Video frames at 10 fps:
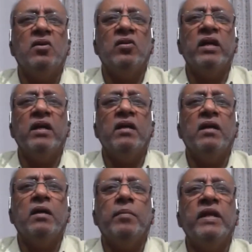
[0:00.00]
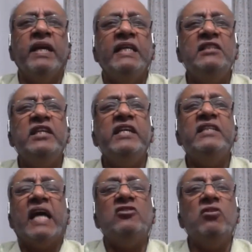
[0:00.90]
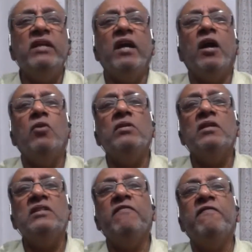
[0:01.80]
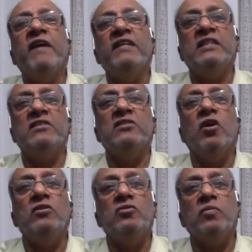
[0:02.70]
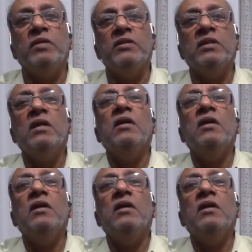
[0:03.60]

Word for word: Okay. the Hinging is actually around the symphysis, not so much,